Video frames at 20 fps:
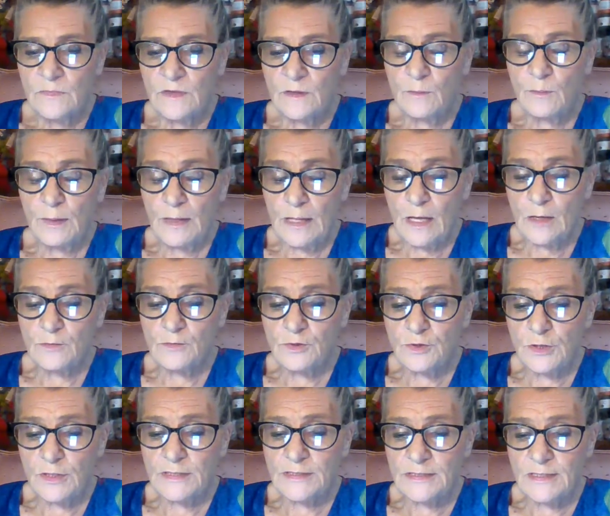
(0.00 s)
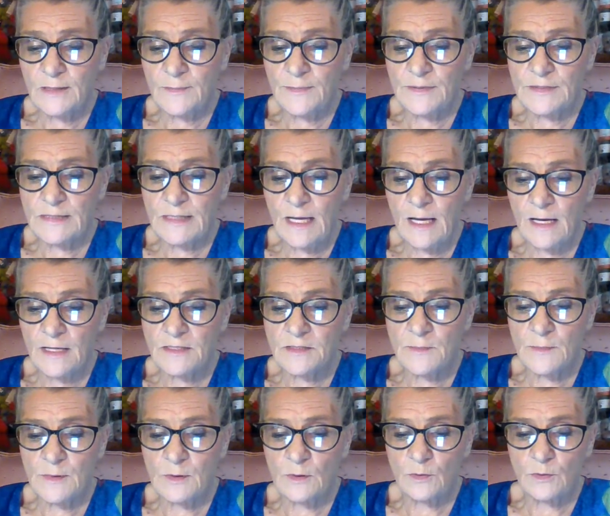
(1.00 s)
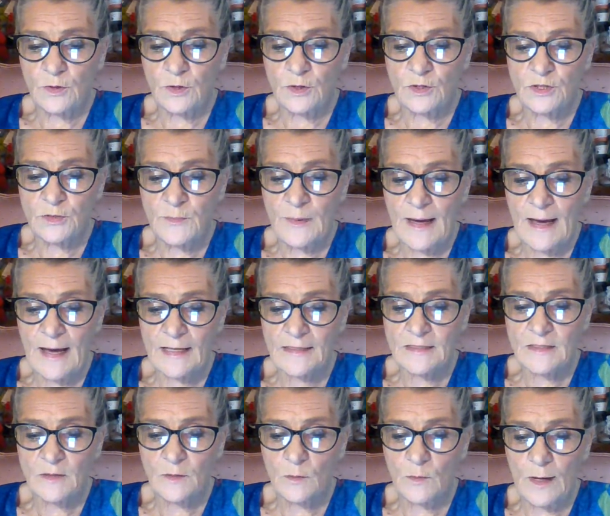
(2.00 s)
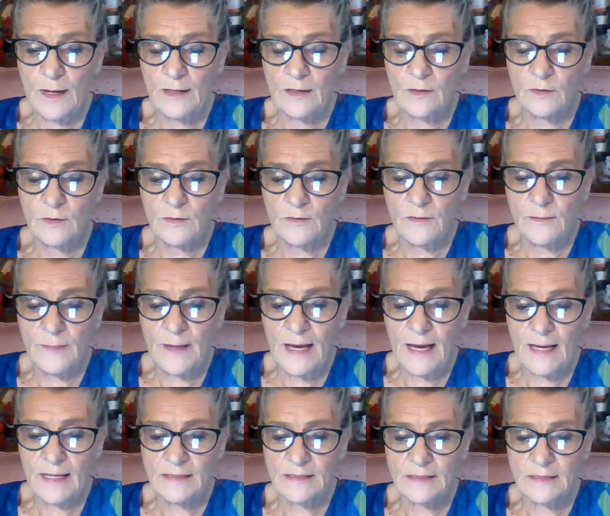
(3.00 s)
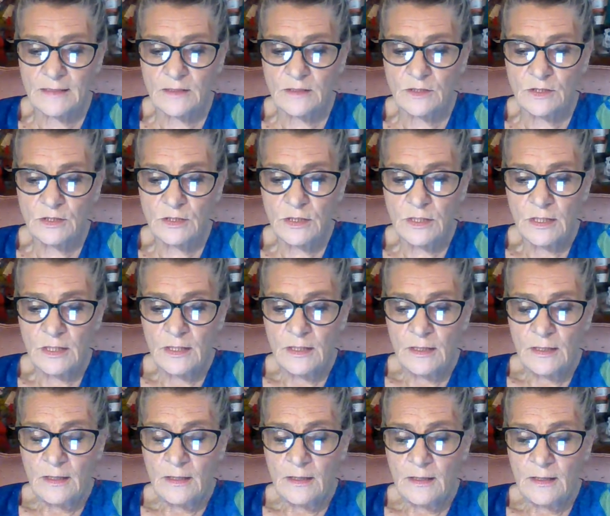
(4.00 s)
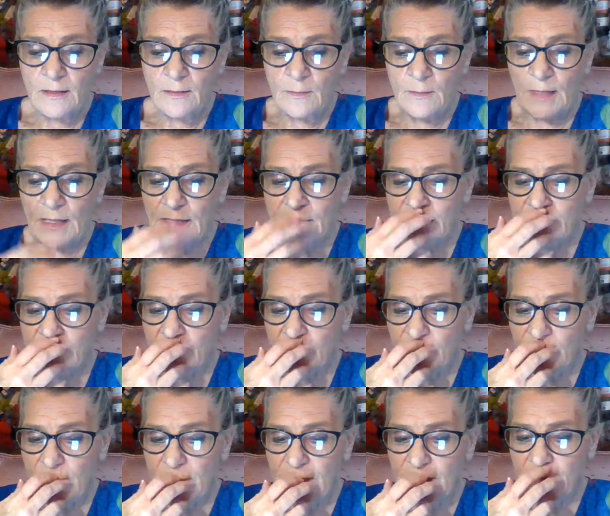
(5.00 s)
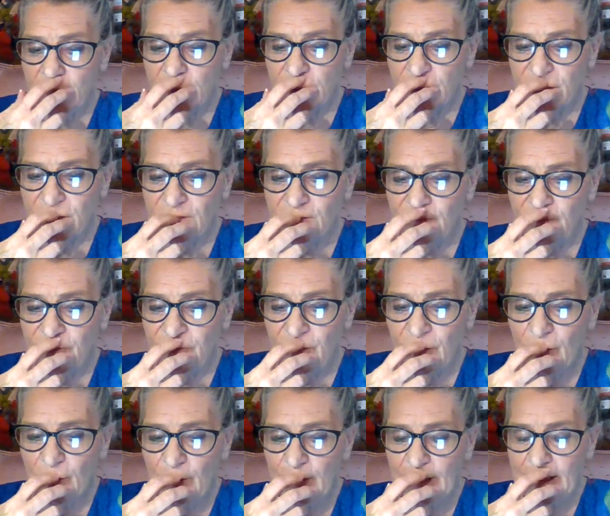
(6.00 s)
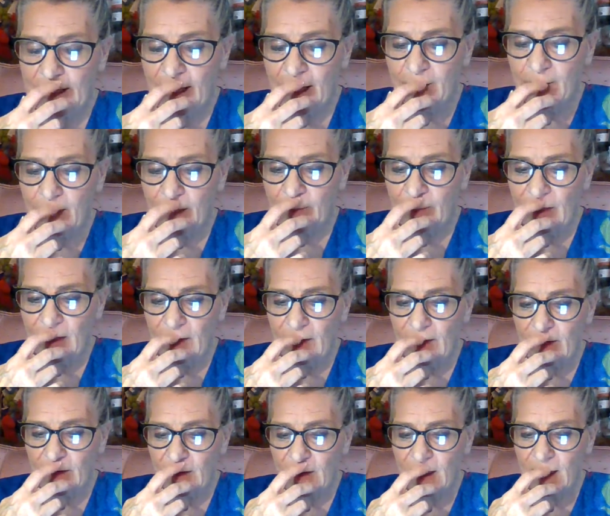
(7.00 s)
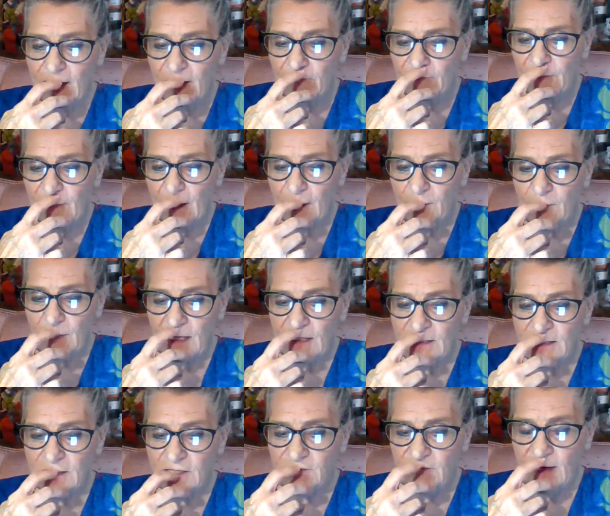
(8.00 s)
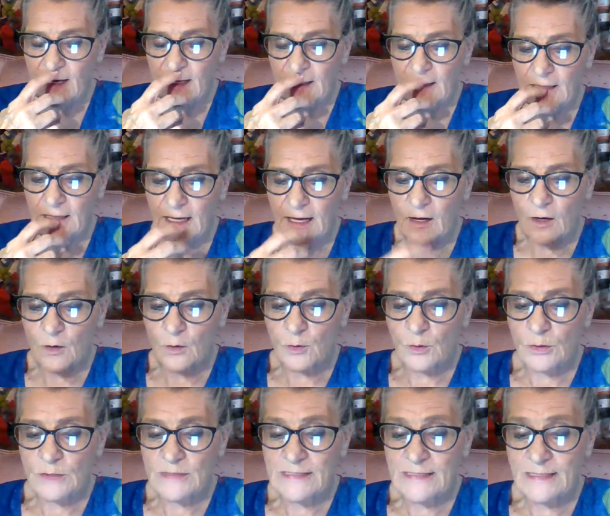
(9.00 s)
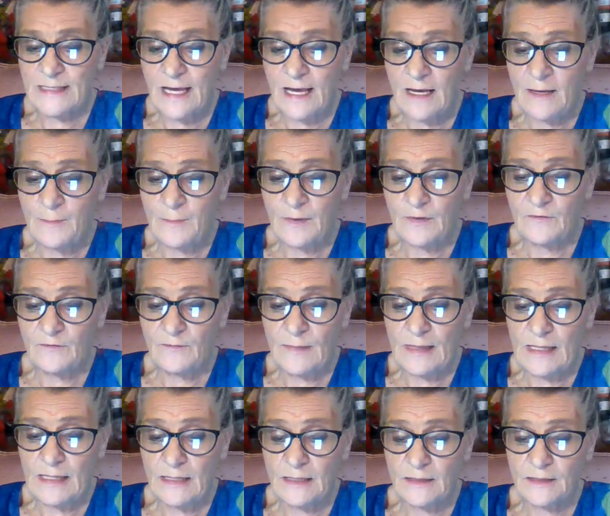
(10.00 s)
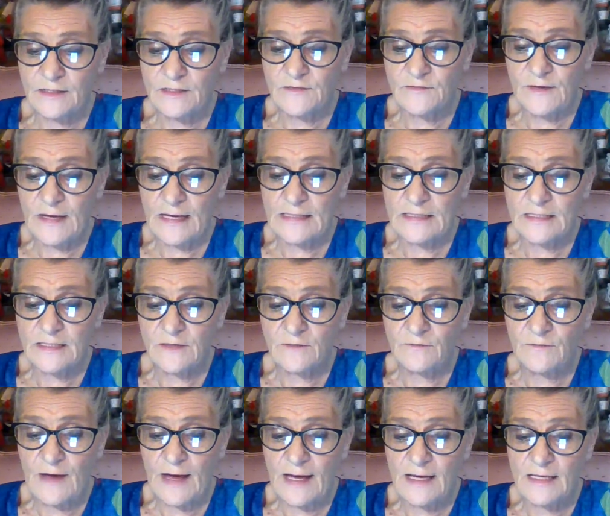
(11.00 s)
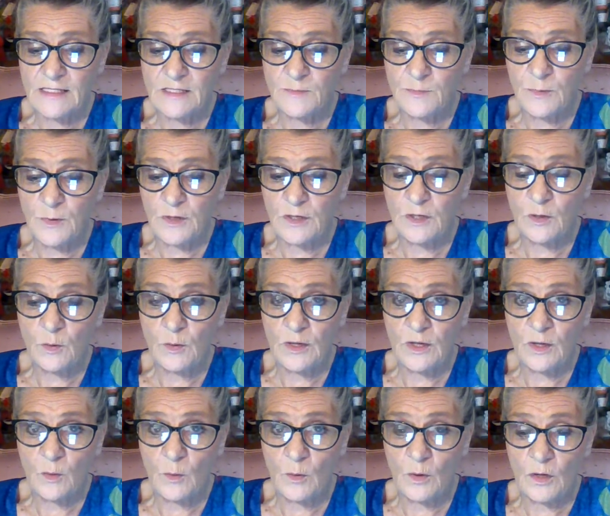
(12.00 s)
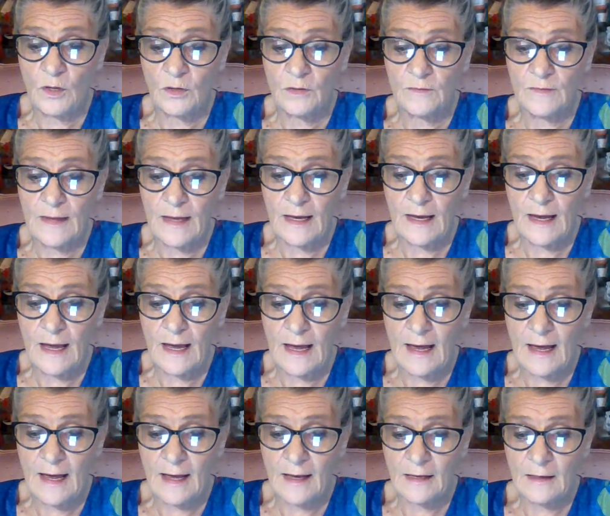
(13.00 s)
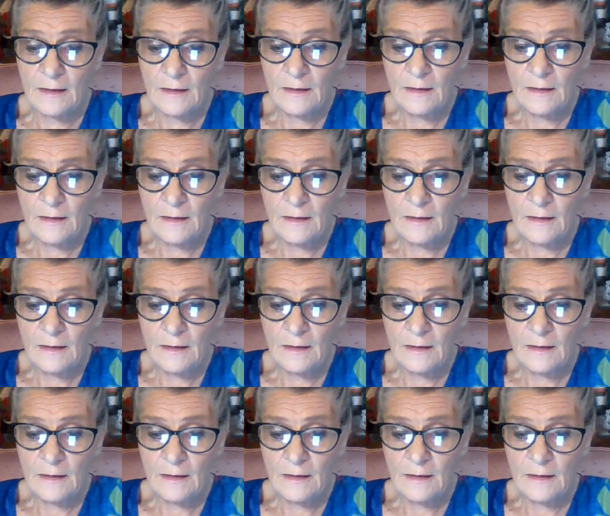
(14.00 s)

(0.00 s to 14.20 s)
The bloke dressed up as a hospital nurse passed the waiter in the passage. It must have been just before we came up in the lift. They must have had a narrow escape of meeting us face to face. Pretty quick work that I...